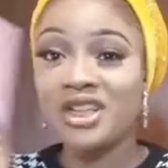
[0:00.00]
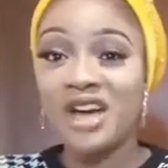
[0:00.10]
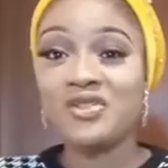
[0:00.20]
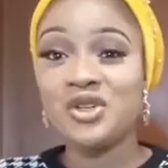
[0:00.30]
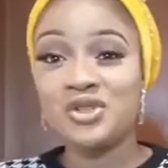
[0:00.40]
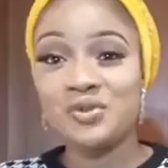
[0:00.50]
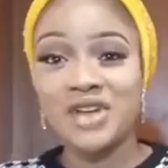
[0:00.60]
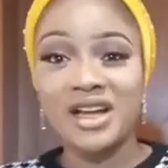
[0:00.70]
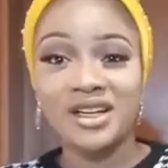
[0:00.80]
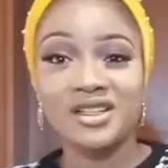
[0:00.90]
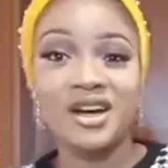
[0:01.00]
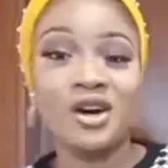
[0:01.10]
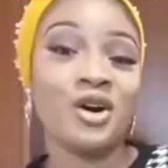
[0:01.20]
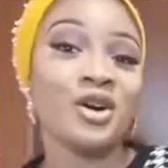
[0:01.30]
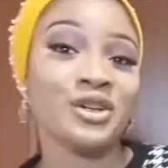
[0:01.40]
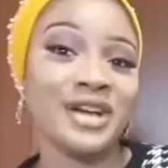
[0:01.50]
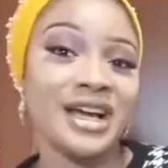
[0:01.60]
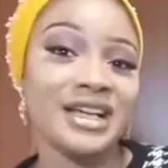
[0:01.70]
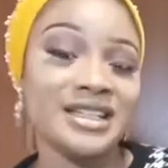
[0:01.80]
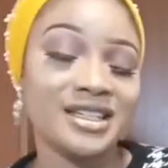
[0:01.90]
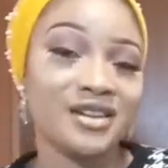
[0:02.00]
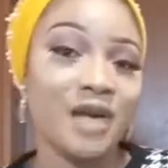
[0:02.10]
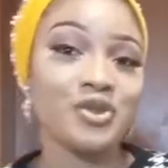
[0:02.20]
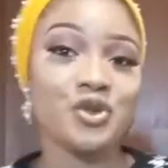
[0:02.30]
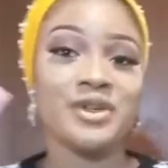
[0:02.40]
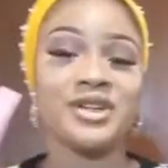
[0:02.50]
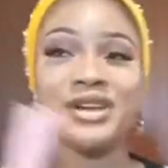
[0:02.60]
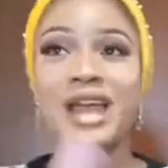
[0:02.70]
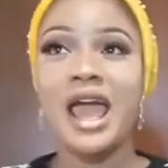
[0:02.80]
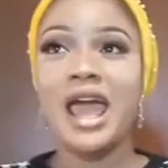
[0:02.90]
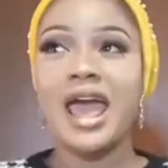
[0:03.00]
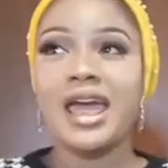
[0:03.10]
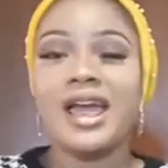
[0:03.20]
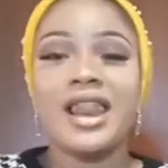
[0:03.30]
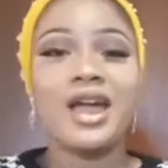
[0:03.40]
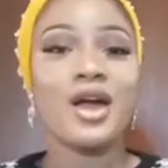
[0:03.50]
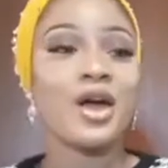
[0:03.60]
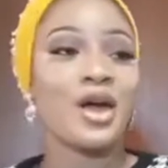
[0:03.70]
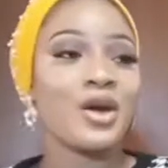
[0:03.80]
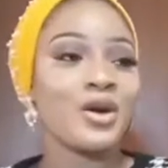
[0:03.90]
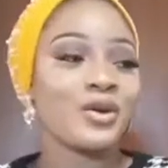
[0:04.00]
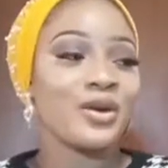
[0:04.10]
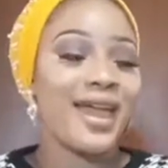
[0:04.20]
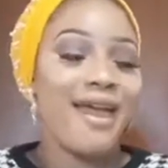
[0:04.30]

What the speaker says: her YouTube channel now, or on her Instagram, she'll be doing hello.